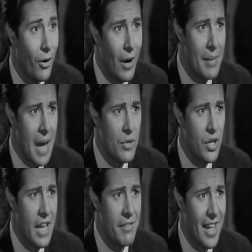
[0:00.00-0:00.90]
Oh, I'm,
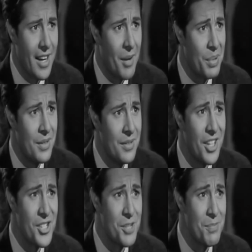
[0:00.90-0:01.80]
I'm going to give that up.
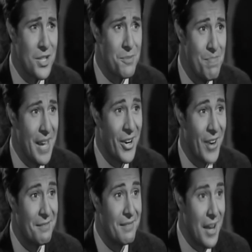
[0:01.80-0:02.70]
This is much
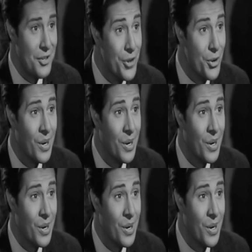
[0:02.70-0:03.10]
bigger and, and